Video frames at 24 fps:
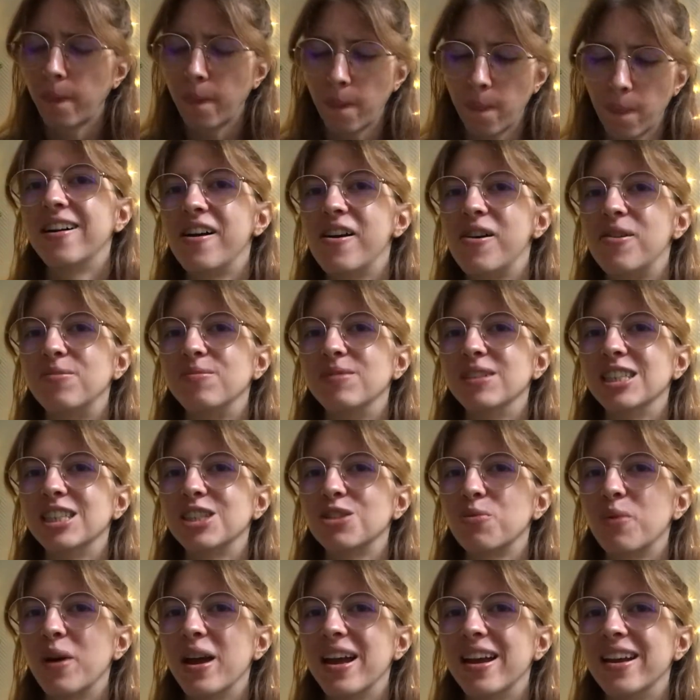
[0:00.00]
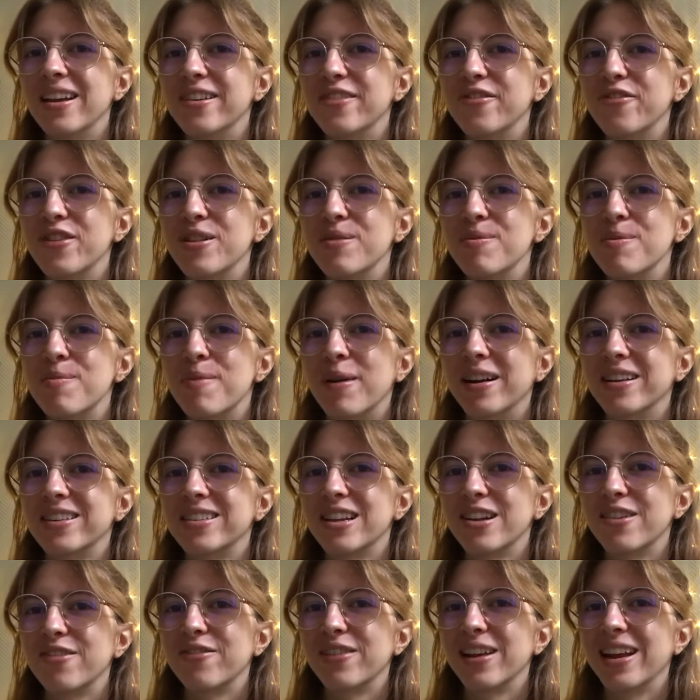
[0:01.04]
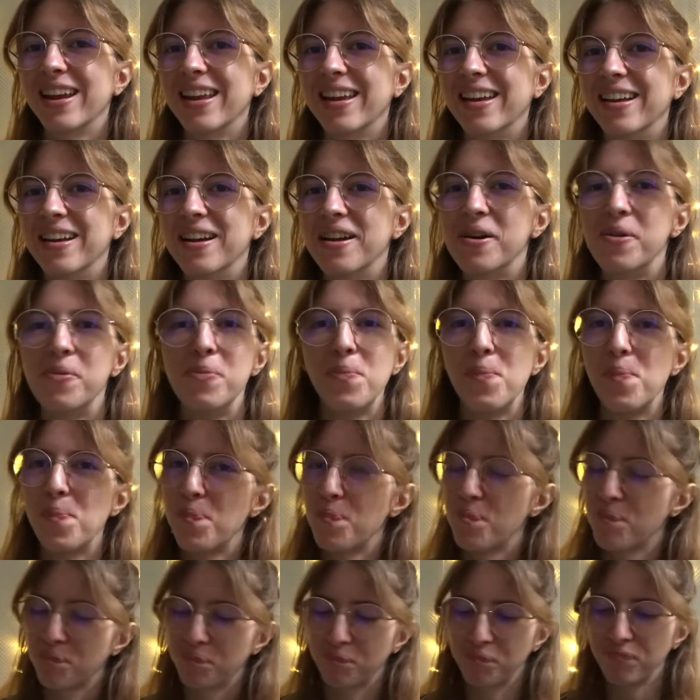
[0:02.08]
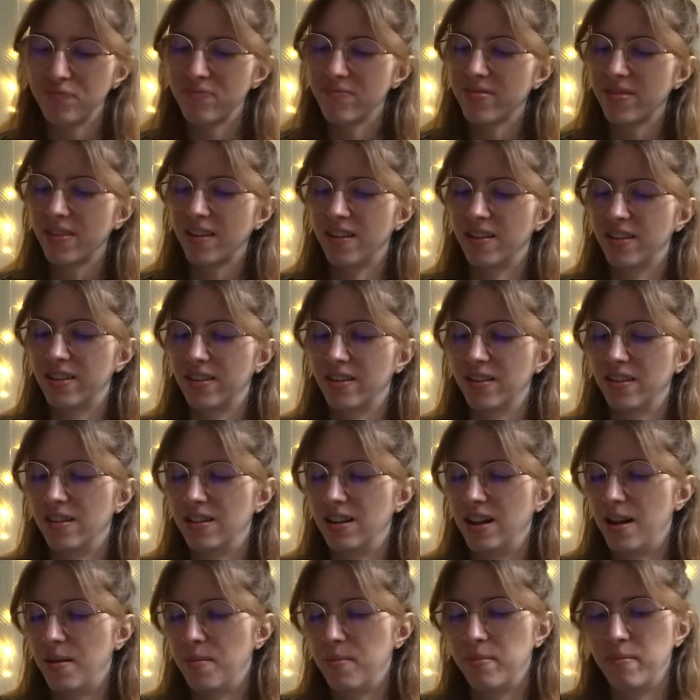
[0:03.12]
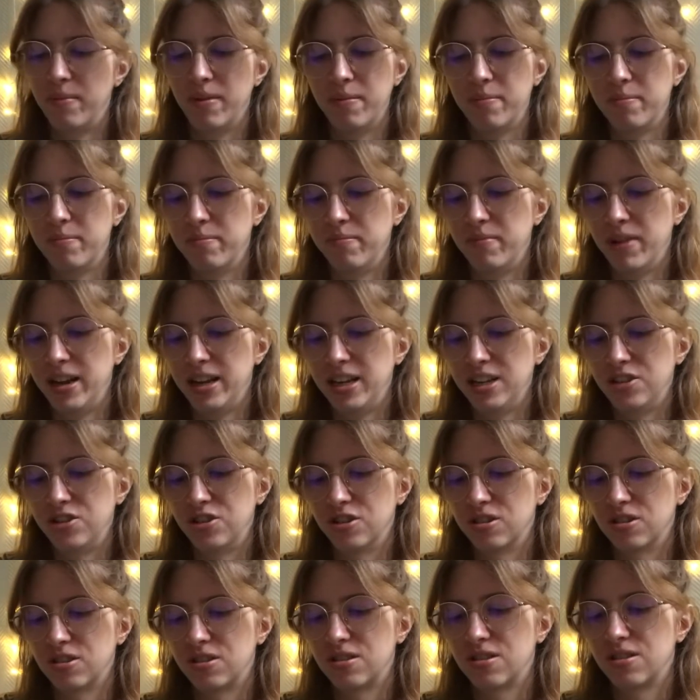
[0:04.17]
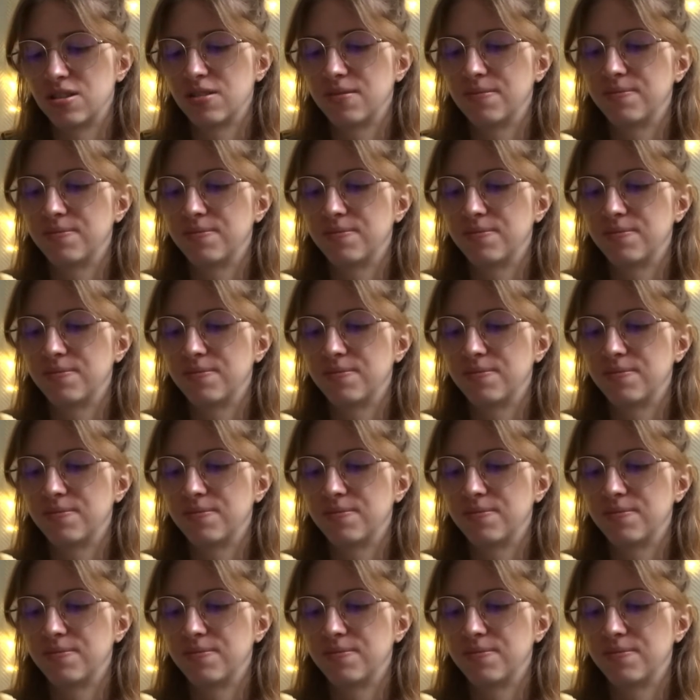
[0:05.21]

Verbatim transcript: Um, it's weird filming myself eating. So I um, may just